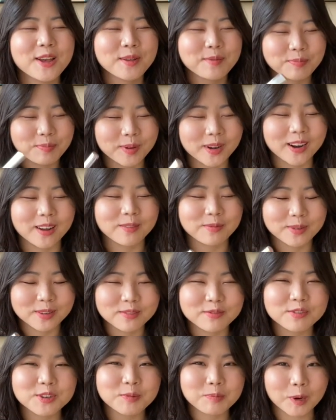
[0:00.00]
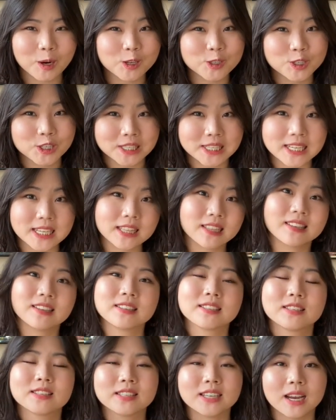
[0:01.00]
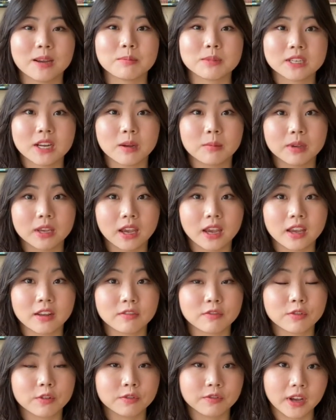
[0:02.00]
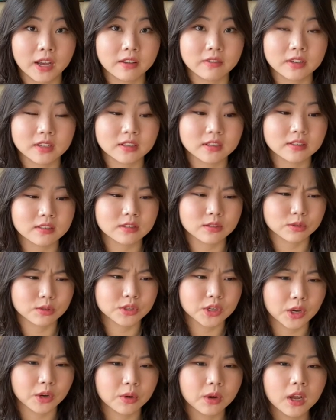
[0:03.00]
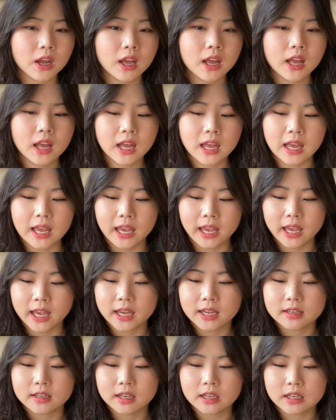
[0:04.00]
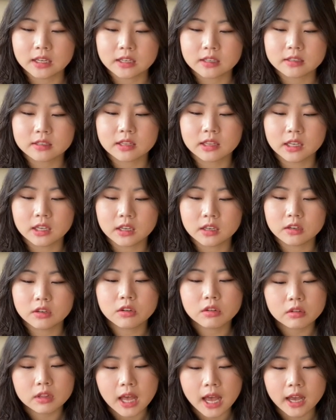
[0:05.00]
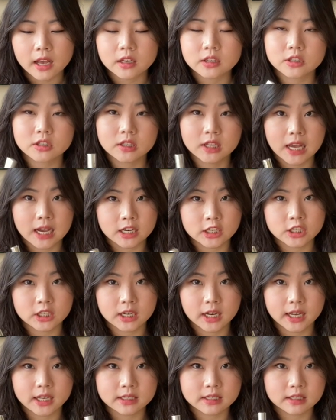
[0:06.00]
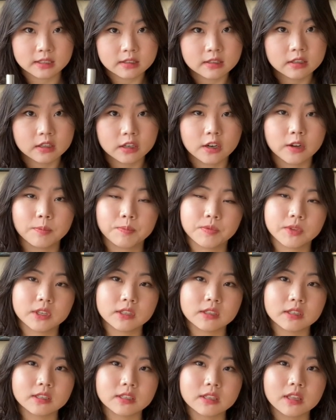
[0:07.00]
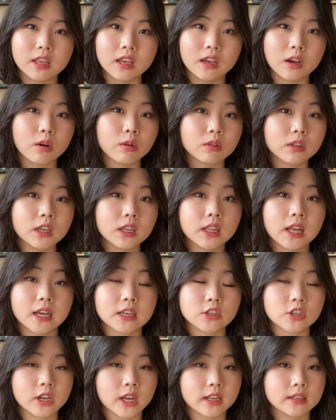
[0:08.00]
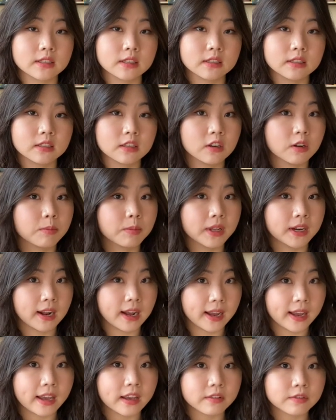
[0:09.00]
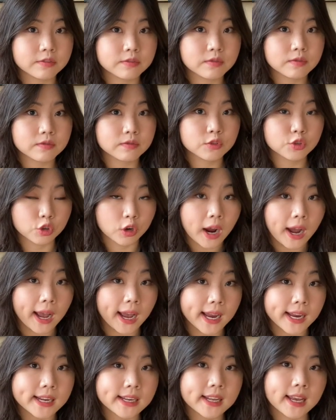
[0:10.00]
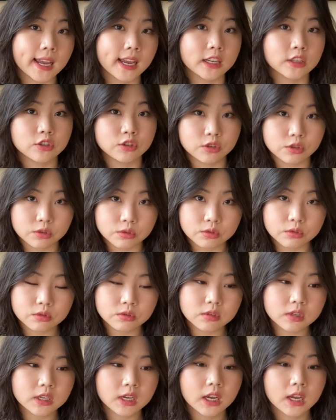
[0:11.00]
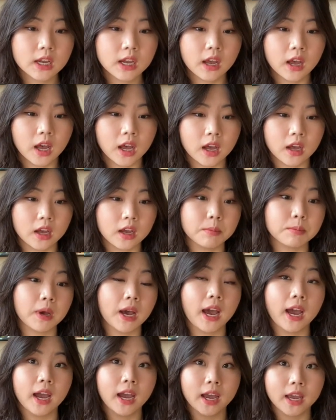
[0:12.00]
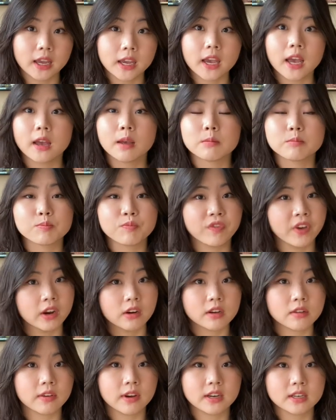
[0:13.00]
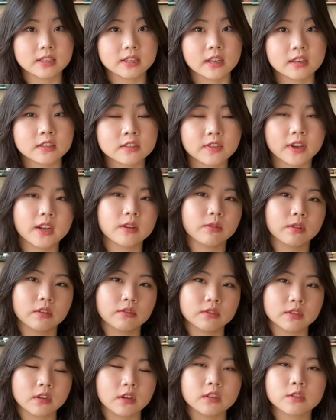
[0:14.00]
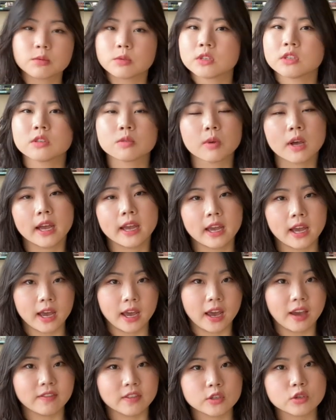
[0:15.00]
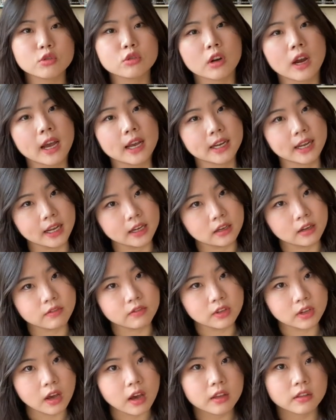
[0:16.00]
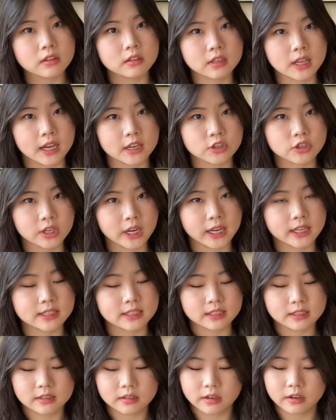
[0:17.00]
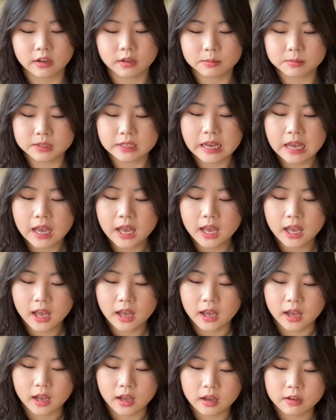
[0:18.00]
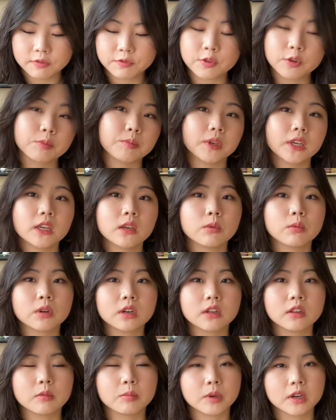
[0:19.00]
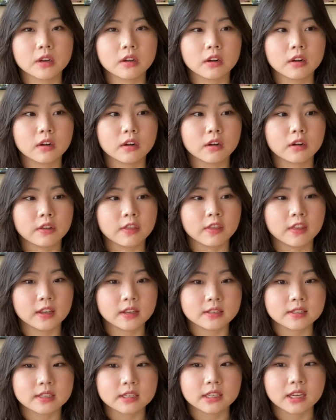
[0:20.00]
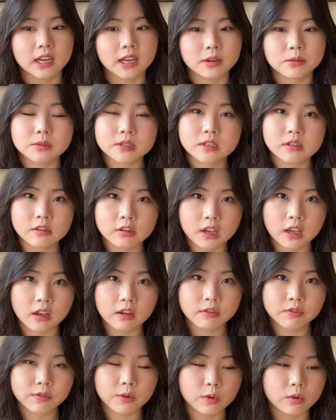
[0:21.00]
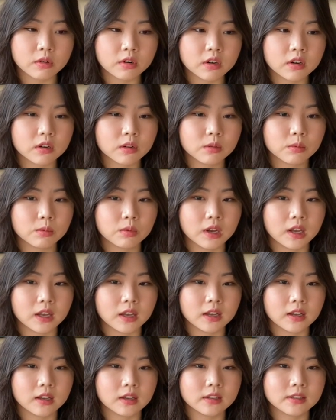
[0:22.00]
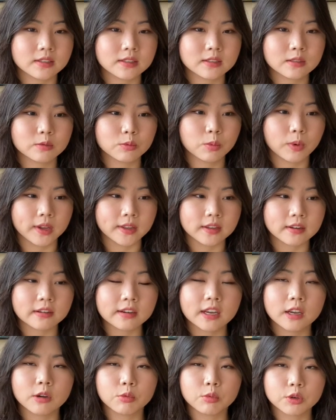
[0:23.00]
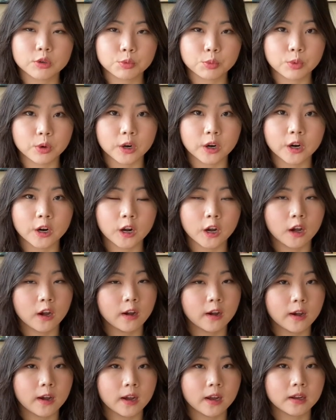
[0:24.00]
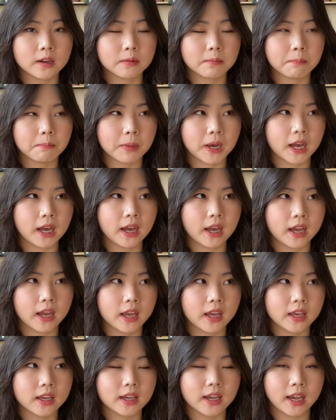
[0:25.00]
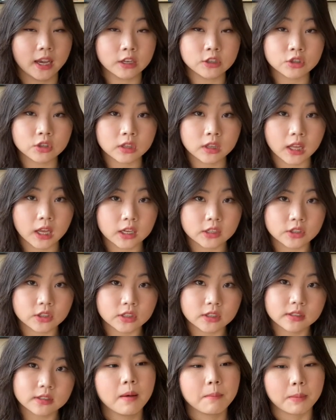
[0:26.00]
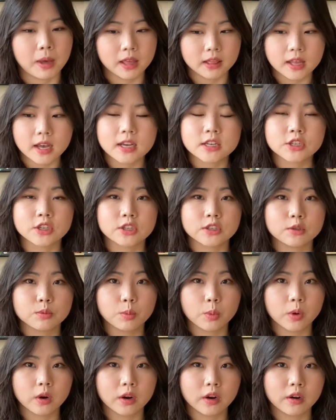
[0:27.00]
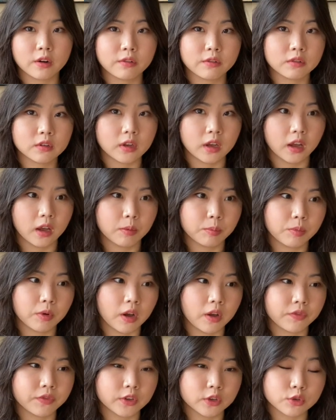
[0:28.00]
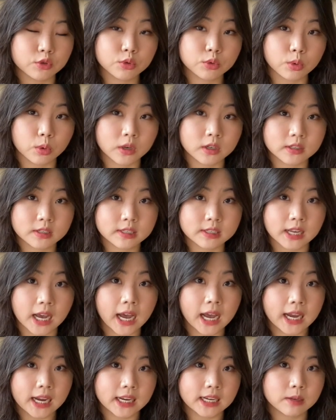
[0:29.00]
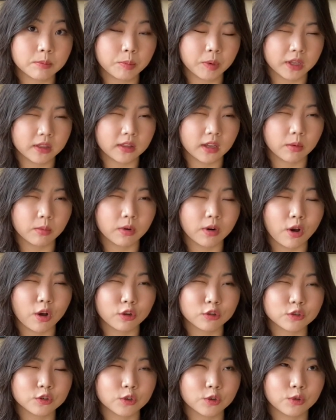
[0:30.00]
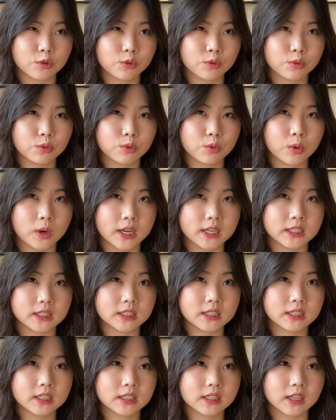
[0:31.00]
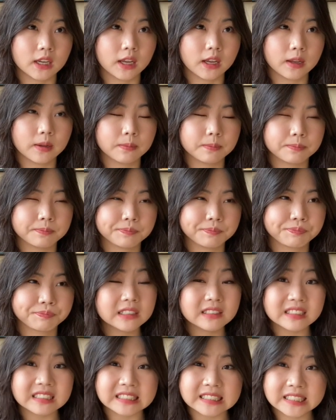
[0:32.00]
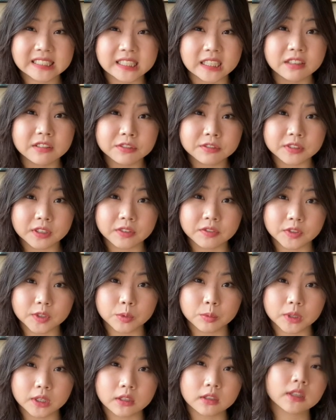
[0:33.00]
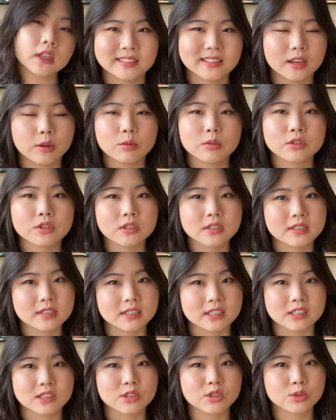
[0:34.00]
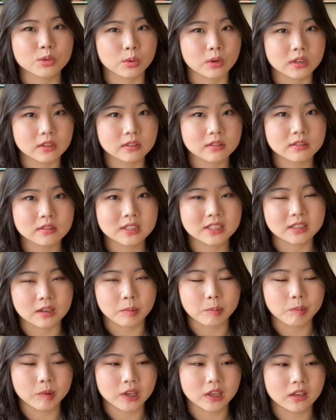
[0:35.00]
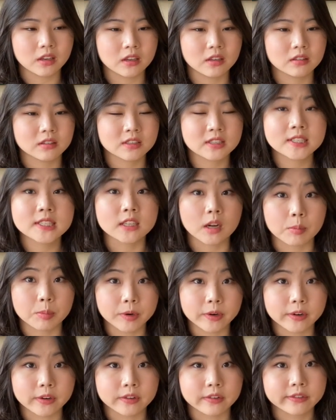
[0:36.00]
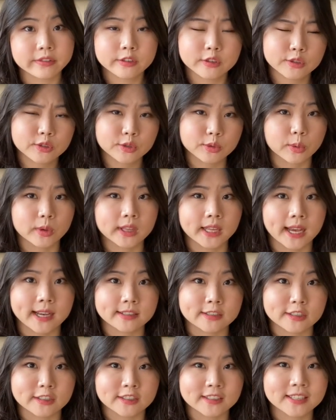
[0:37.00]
but I've been repurchasing this time and time again for 5 years or so. And it is the New Lash Lash Enhancing Serum. This is the only lash enhancing serum that I have tried and used. I am very, very satisfied with the results, which is why I haven't tried any of the other lash enhancing serums. For me, one of the bigger things that I was looking for was whether it would work on my Asian lashes. My lashes were on the short side, but they were also quite stiff, if you will. They were just like short, stumpy, stubborn, short lashes.